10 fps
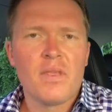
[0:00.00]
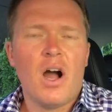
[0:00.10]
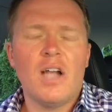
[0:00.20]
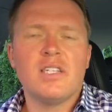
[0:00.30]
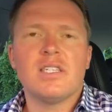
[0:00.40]

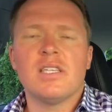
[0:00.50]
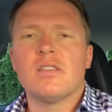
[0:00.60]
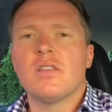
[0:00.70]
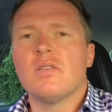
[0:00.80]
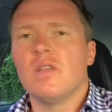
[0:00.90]
I just
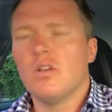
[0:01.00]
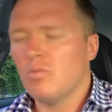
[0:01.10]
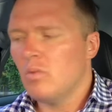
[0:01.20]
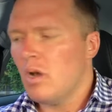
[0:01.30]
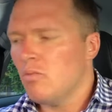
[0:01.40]
think that
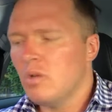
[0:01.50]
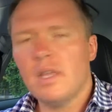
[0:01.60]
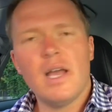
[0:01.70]
they're a really